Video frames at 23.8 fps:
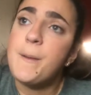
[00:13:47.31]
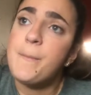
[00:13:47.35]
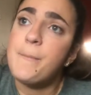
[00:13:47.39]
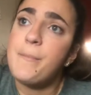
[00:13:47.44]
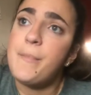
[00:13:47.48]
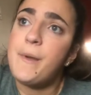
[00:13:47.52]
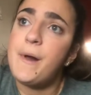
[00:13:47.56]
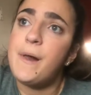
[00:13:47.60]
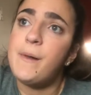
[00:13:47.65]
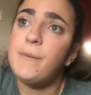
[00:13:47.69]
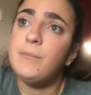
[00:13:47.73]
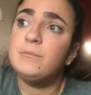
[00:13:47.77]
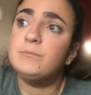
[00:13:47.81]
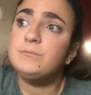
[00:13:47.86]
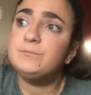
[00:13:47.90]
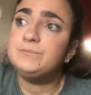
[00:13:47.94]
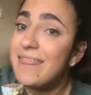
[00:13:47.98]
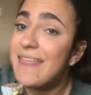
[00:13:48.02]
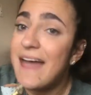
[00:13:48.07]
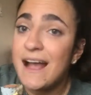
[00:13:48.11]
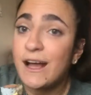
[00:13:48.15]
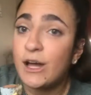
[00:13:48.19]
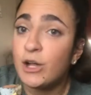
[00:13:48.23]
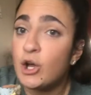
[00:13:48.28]
But
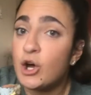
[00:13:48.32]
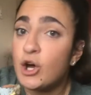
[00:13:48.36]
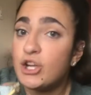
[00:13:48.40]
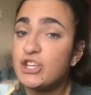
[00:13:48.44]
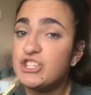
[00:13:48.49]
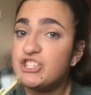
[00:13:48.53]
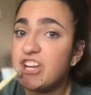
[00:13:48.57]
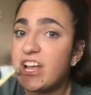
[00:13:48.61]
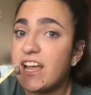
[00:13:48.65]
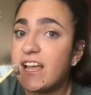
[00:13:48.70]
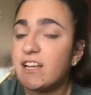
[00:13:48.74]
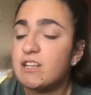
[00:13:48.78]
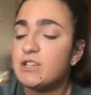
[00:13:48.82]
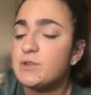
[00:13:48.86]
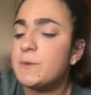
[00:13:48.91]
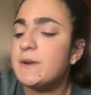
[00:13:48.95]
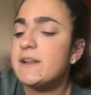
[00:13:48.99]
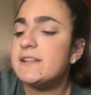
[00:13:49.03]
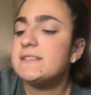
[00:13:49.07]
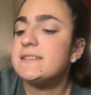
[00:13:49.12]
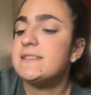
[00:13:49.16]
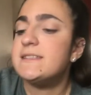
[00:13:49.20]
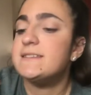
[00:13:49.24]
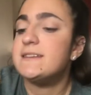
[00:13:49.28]
that could all change when
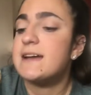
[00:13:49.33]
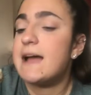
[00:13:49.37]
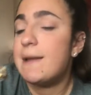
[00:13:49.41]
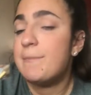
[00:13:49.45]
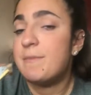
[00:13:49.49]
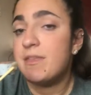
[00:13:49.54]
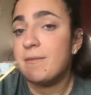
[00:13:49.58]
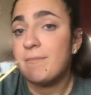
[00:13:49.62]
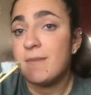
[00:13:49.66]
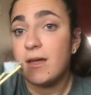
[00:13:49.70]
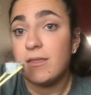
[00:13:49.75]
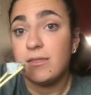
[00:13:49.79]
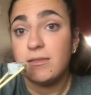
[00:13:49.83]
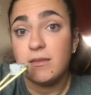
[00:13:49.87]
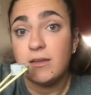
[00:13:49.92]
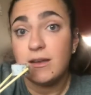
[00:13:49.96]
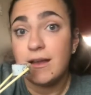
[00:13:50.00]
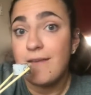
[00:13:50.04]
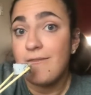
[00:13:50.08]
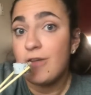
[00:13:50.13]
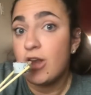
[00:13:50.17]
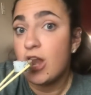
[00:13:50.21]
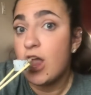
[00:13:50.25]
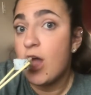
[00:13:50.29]
it's the time of the month. You
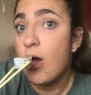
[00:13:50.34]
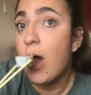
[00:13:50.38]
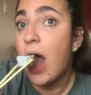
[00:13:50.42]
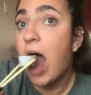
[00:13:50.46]
never know.